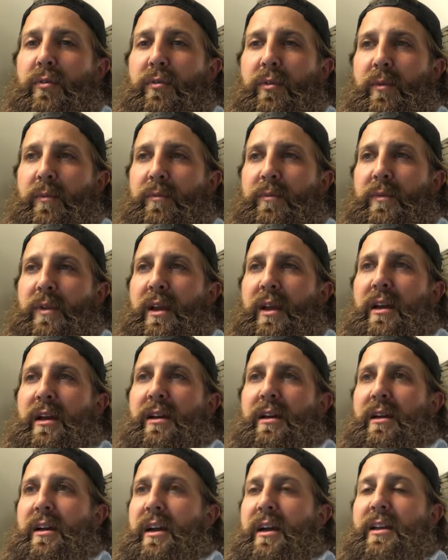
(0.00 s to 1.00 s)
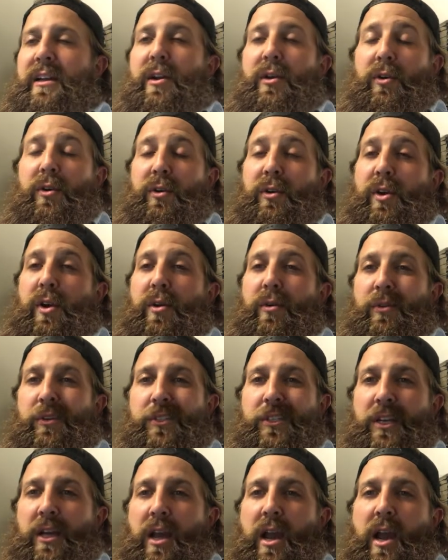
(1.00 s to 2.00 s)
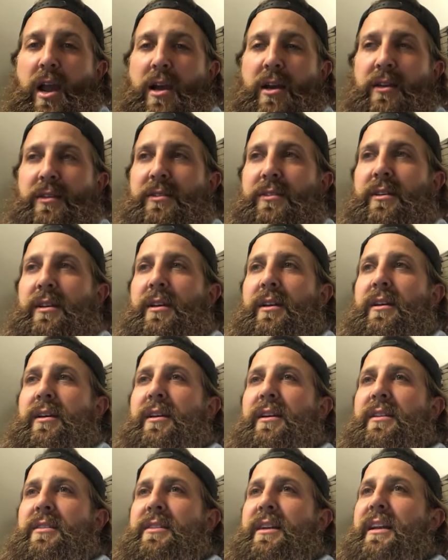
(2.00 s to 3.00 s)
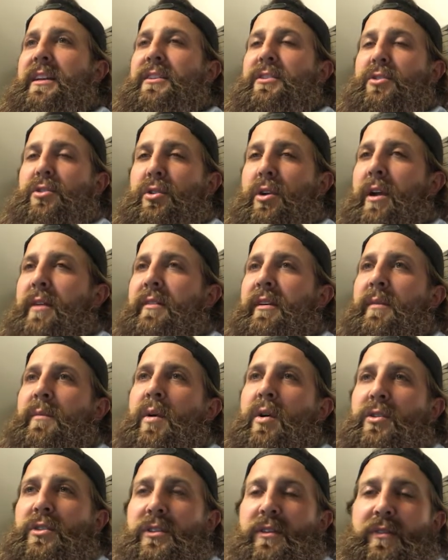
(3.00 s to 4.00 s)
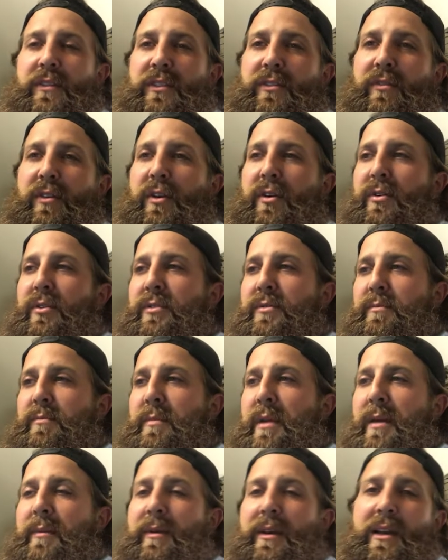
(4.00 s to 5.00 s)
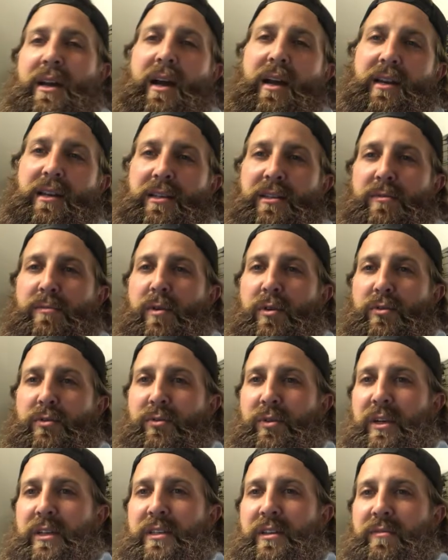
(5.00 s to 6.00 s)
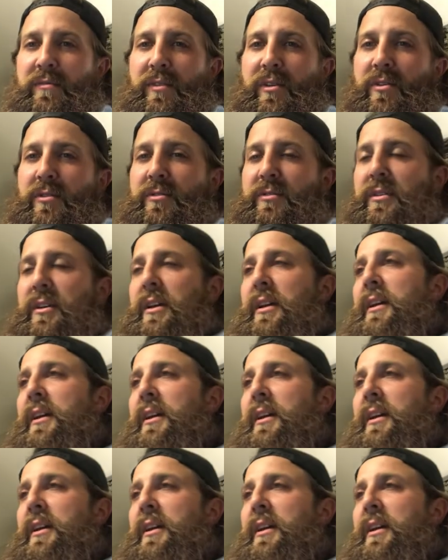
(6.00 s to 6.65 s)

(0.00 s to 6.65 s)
from a year ago, which he has, that is driving most of his views, maybe not his most recent views.